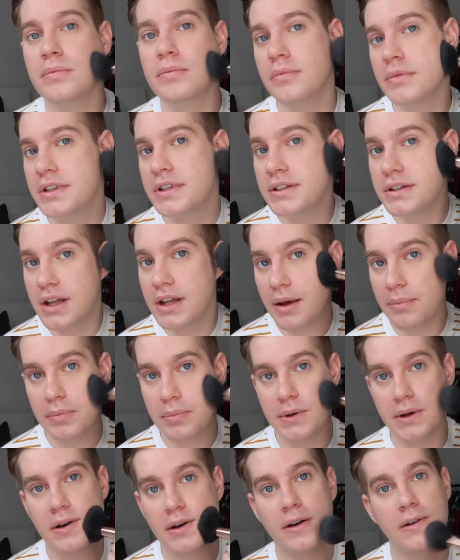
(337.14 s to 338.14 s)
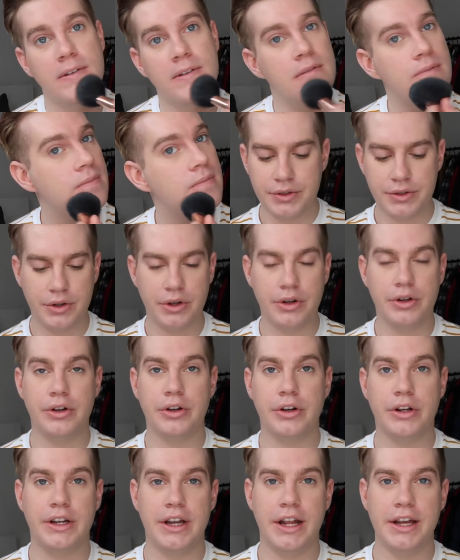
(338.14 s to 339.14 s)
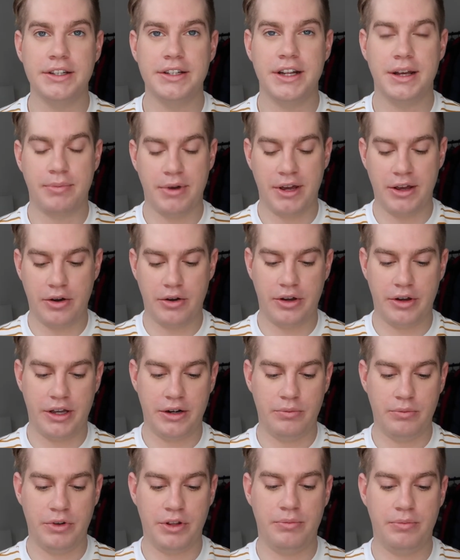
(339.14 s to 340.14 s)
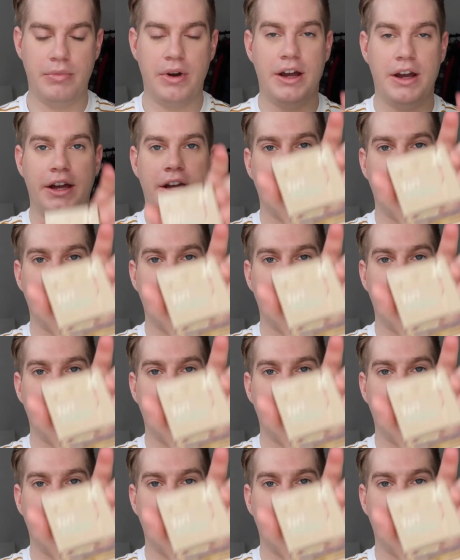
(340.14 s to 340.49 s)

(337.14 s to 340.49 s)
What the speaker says: stamp it on. So next up I go in with my